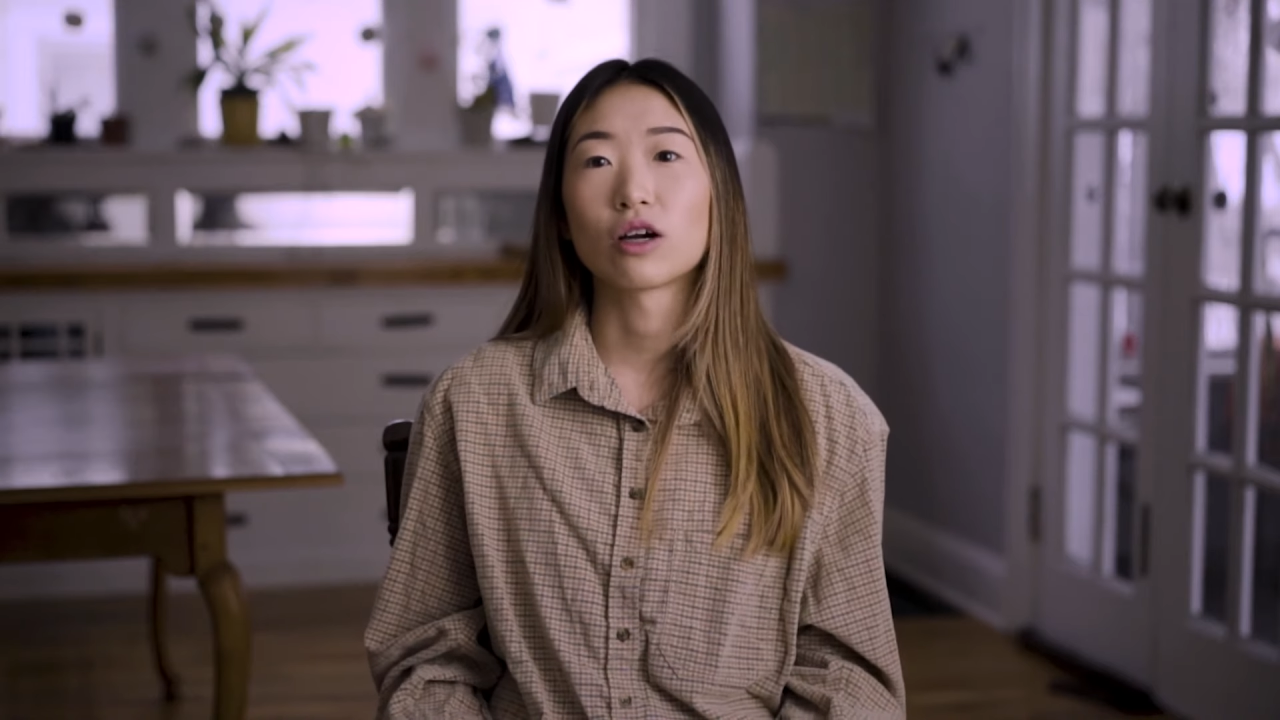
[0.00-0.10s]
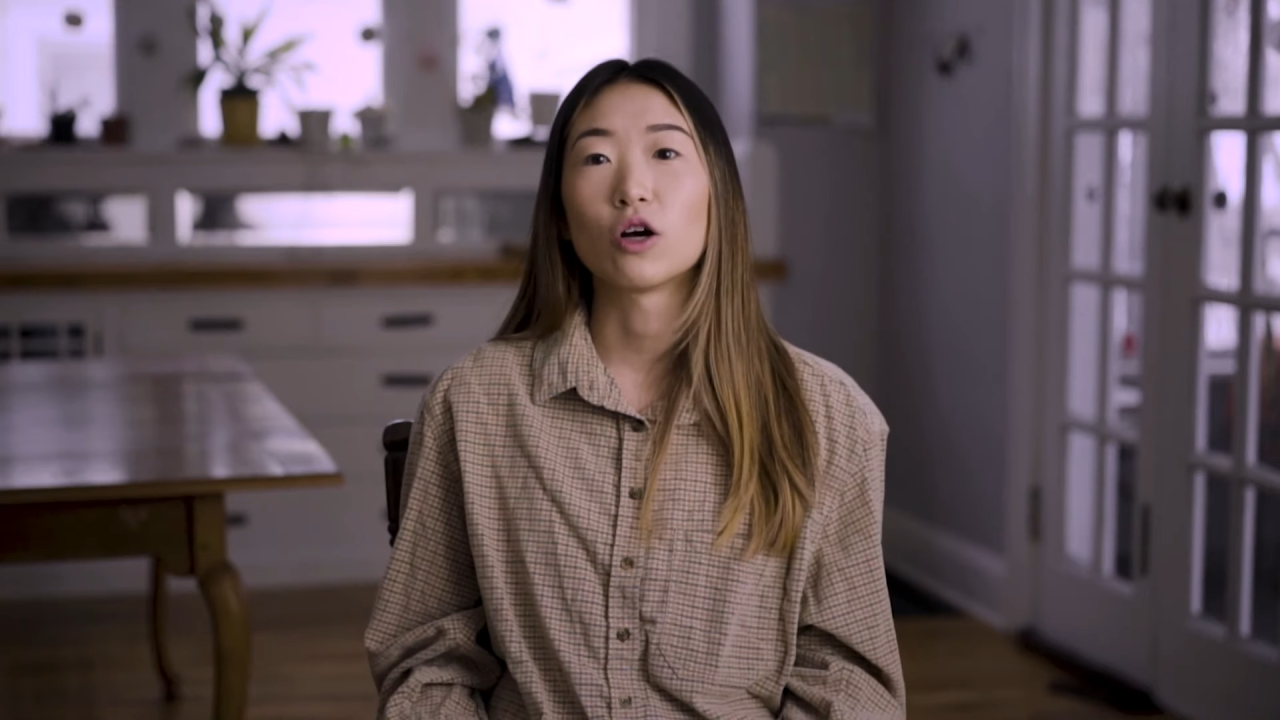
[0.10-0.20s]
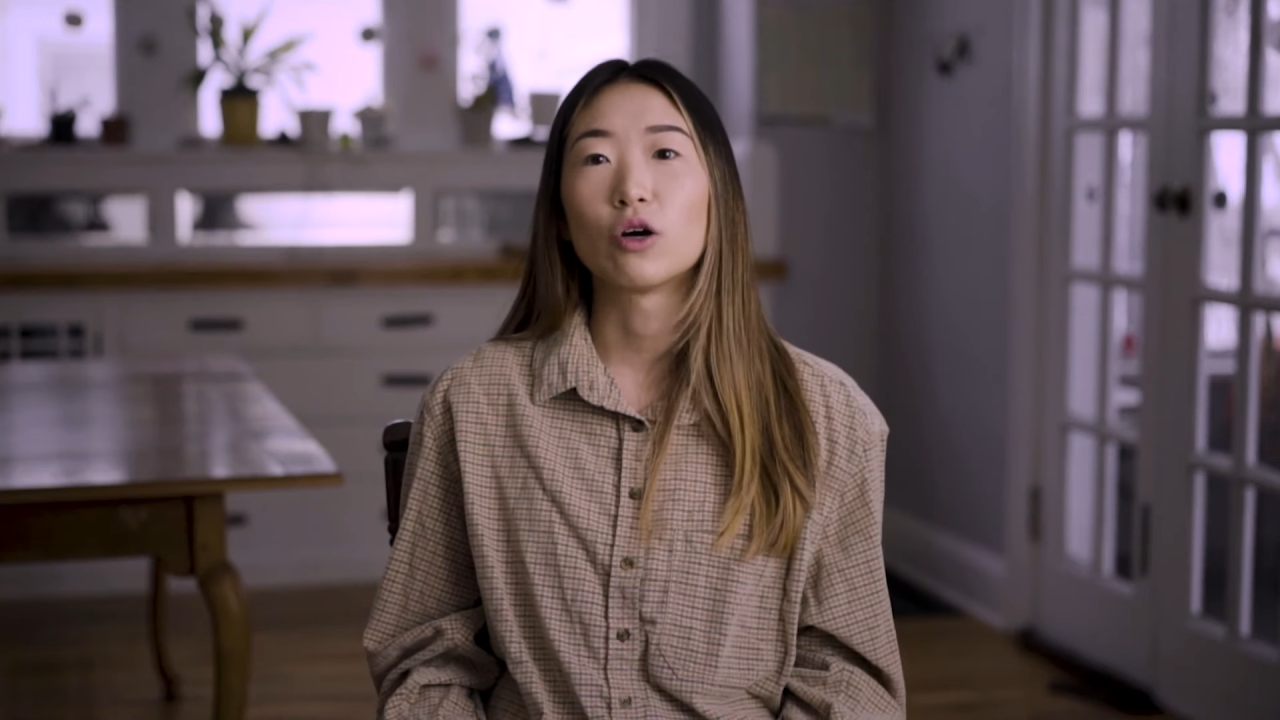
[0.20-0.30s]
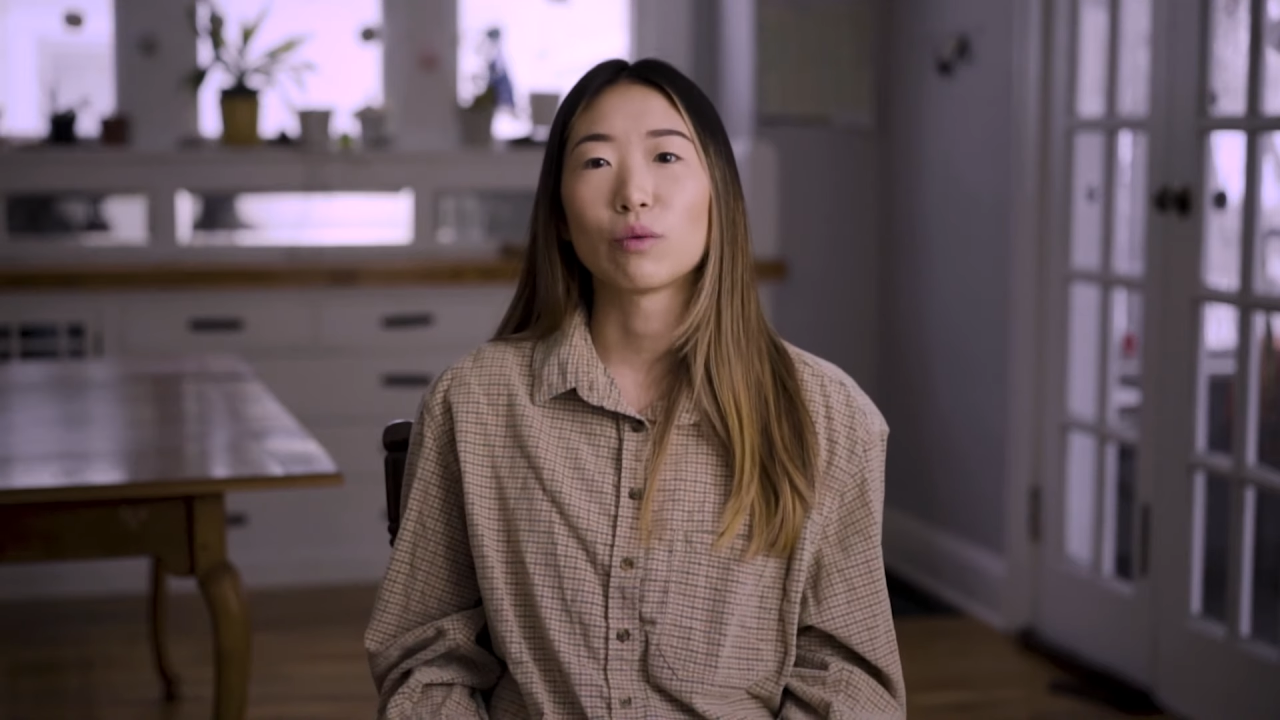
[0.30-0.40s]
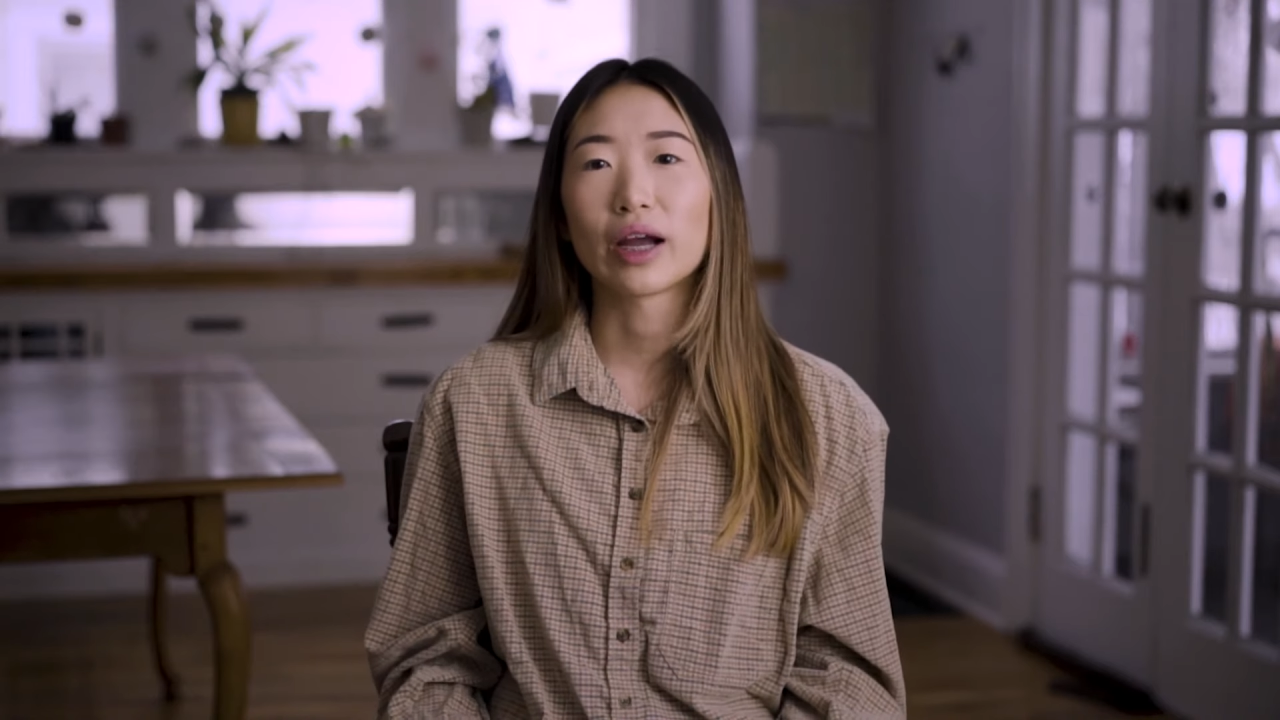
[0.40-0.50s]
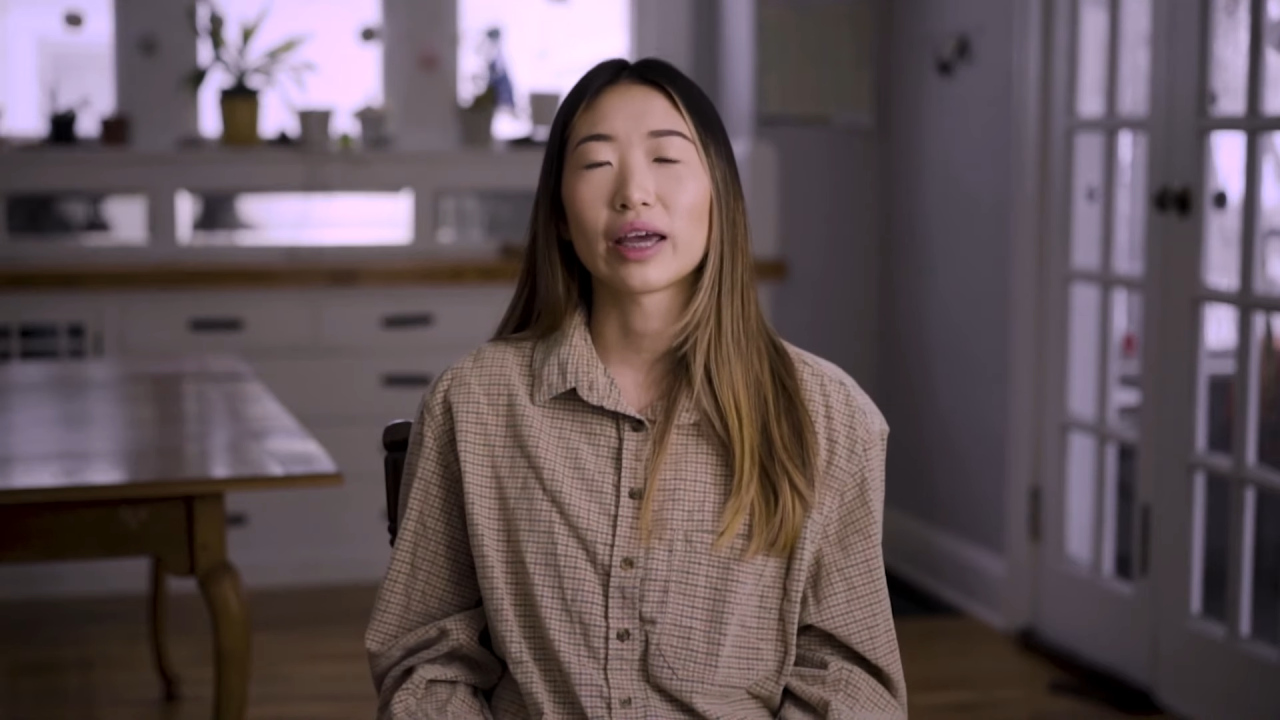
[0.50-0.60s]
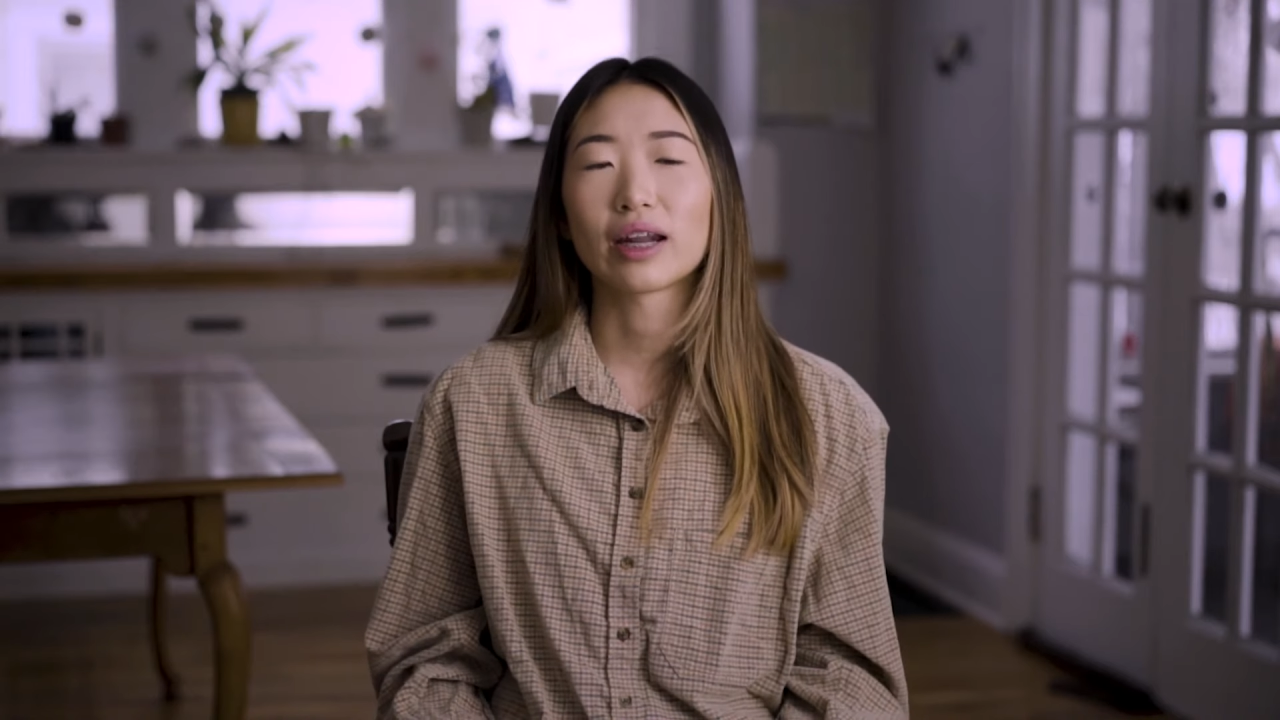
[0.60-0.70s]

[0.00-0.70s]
our own, right?